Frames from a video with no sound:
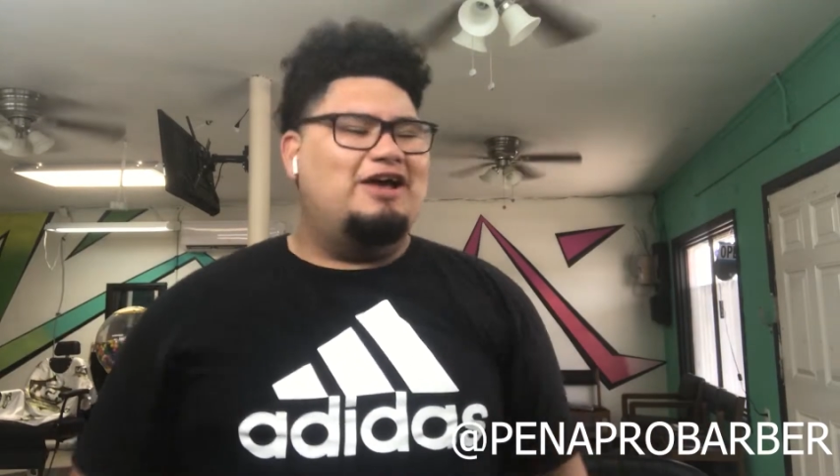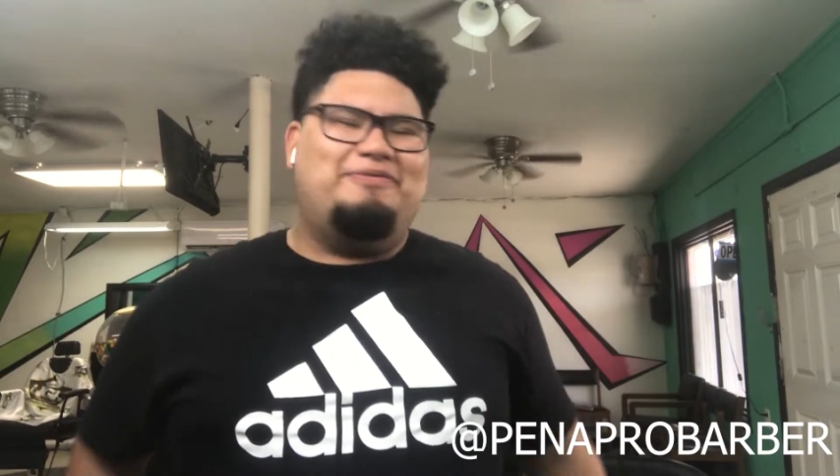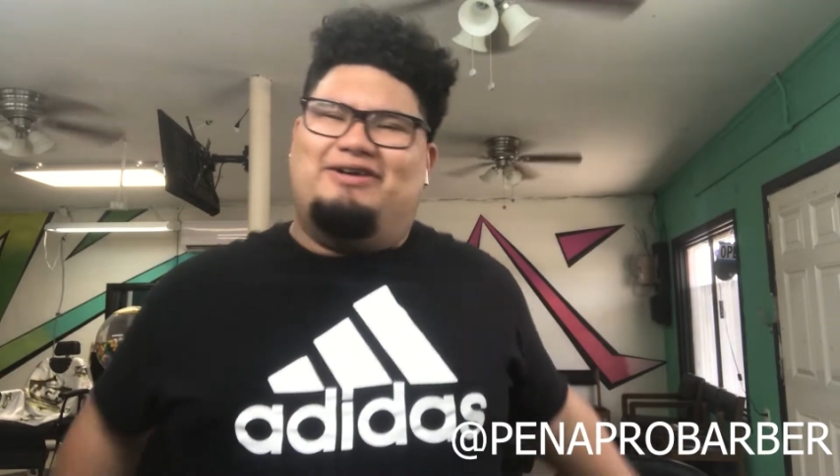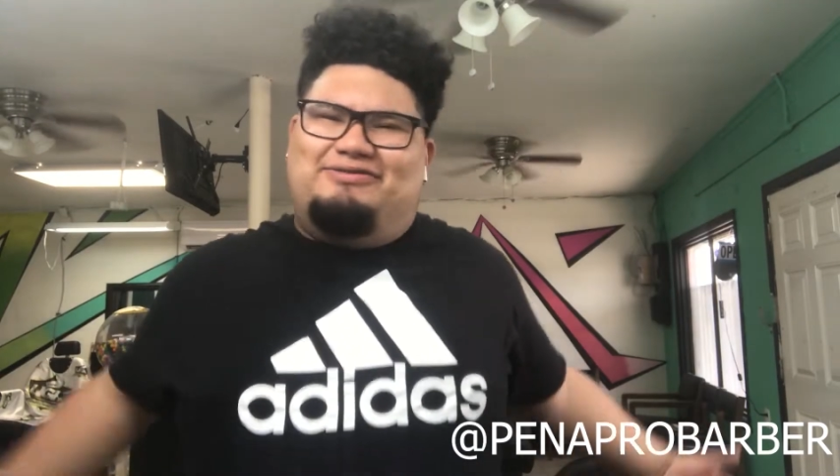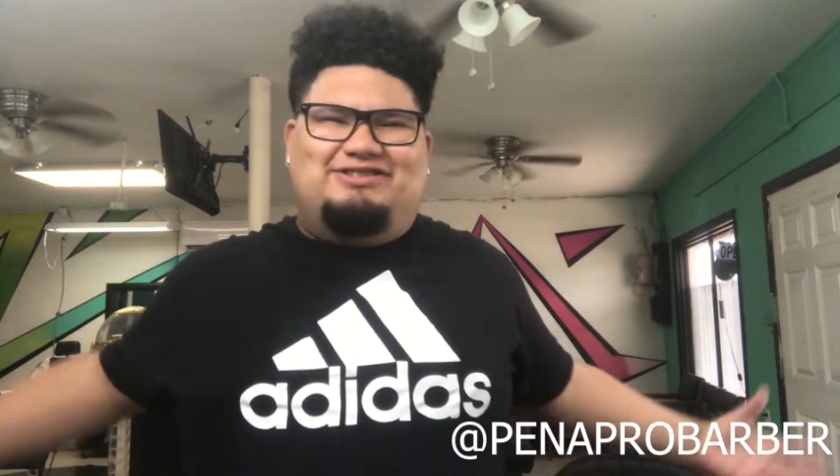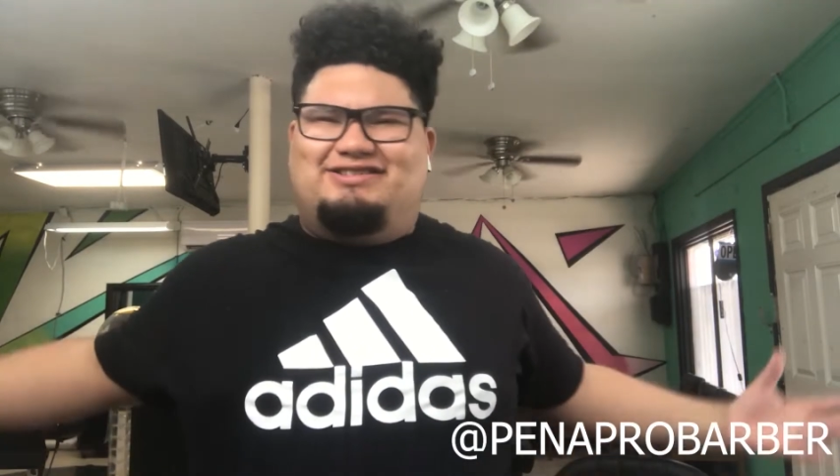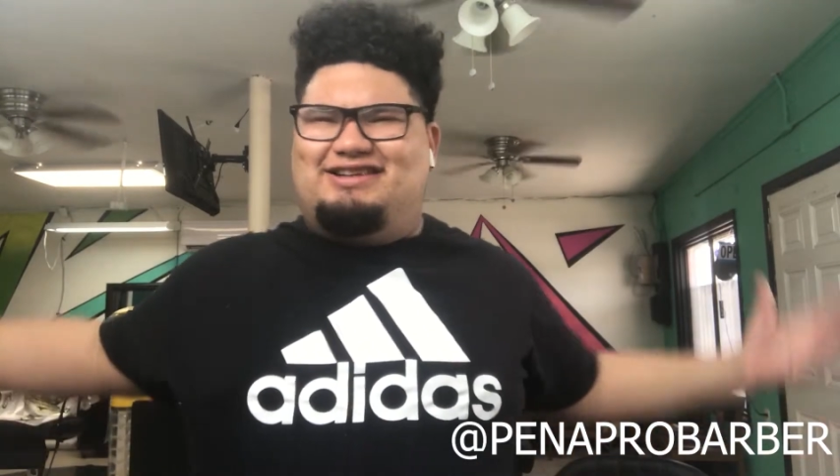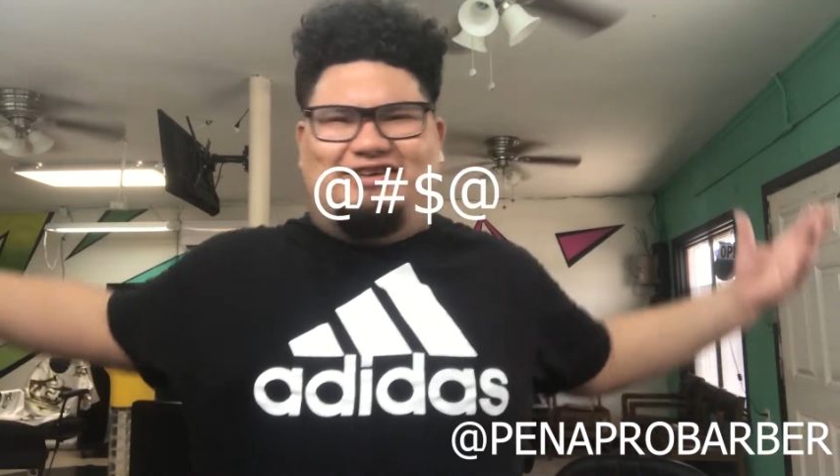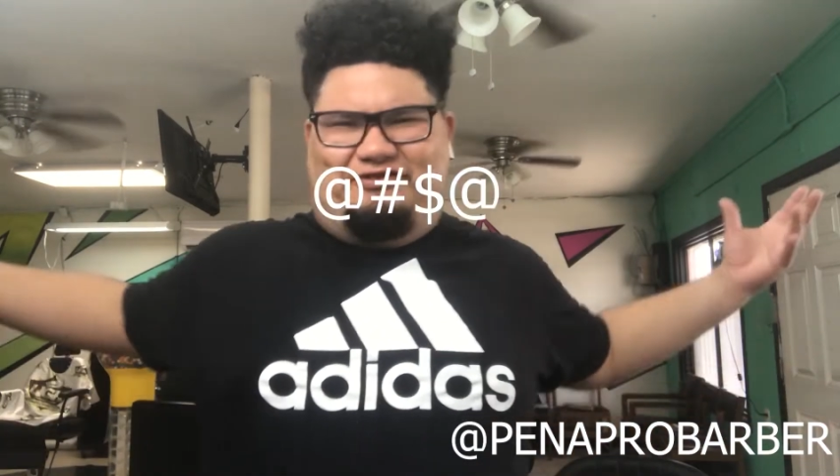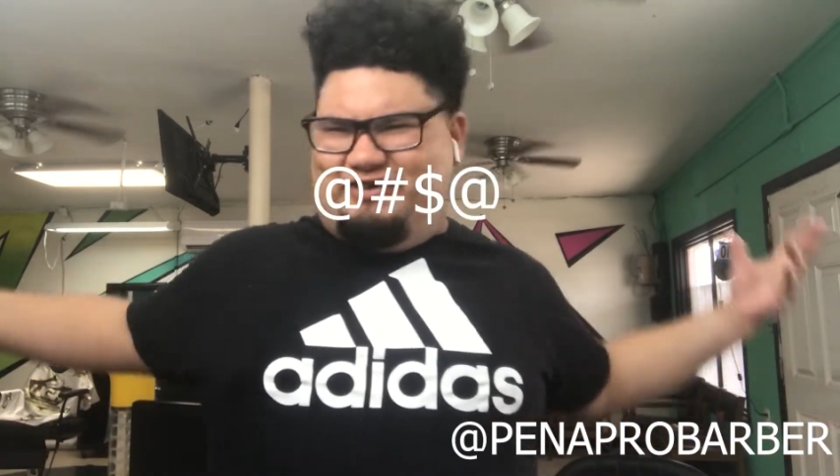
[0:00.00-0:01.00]
But I was just
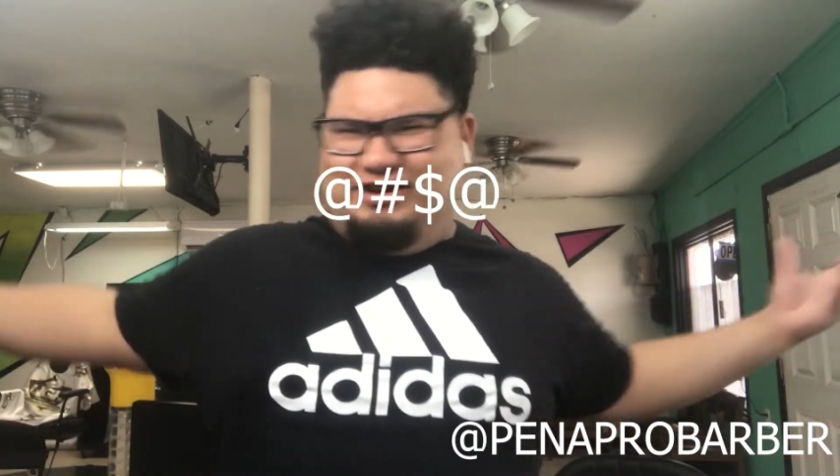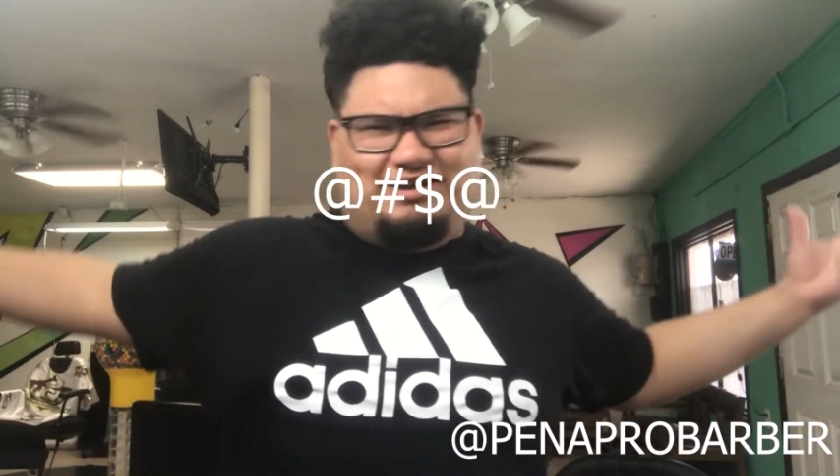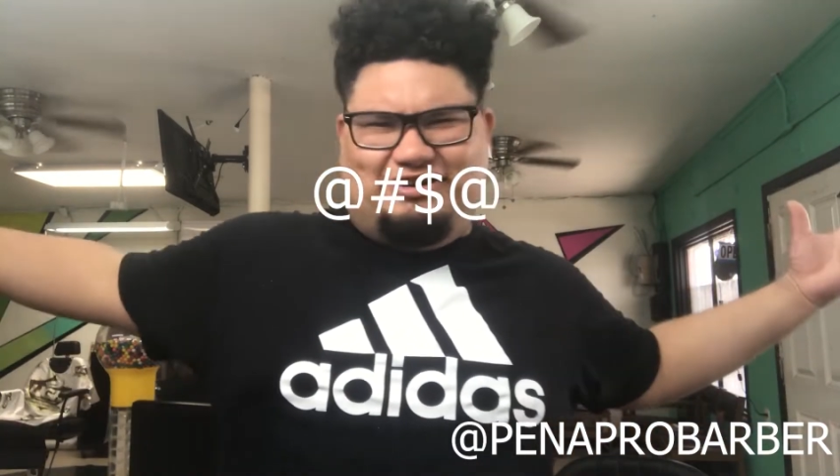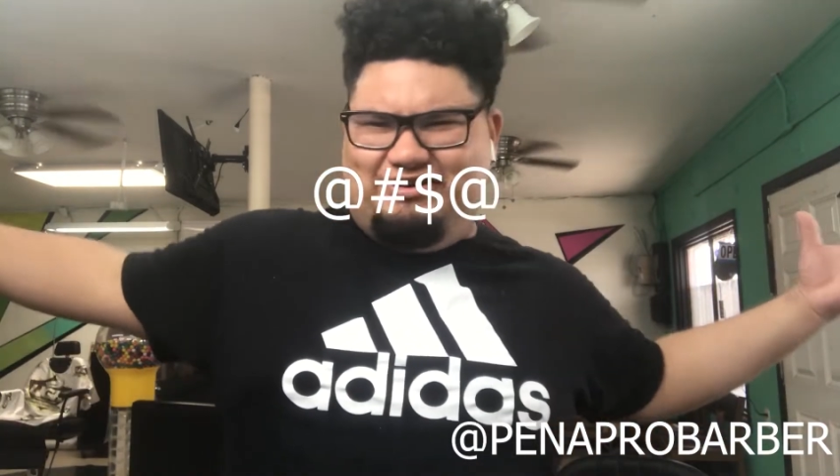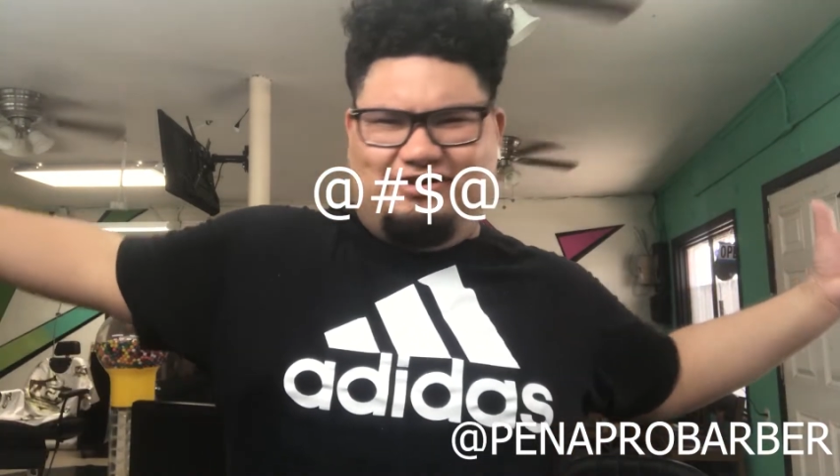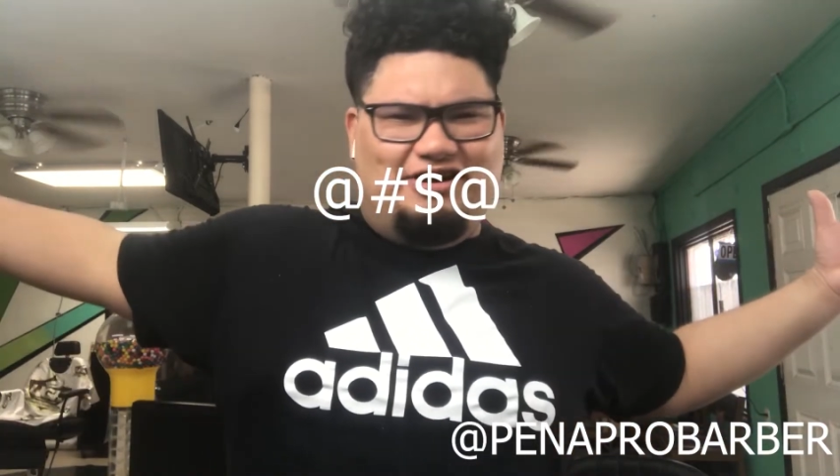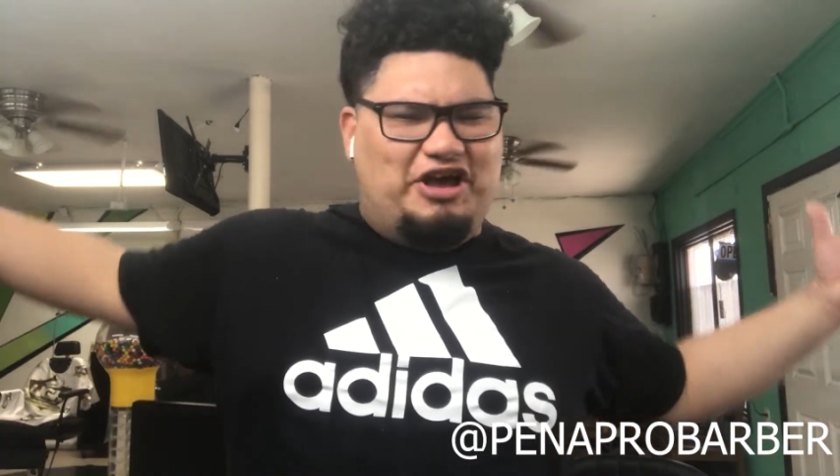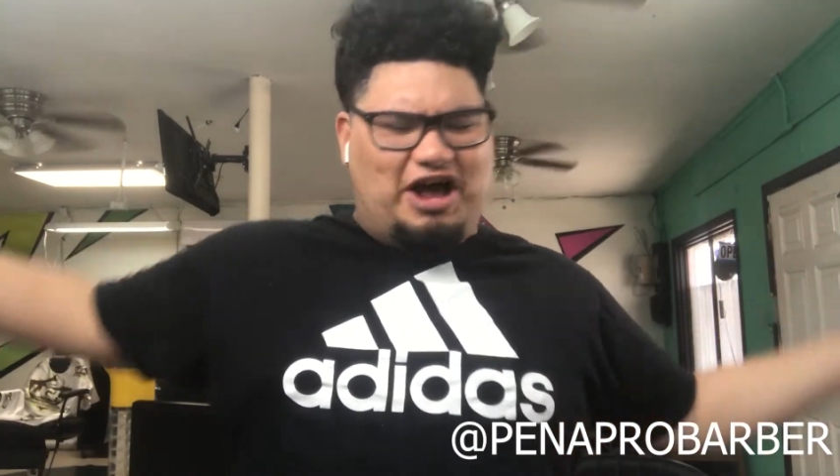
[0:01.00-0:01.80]
like, fuck it, dude.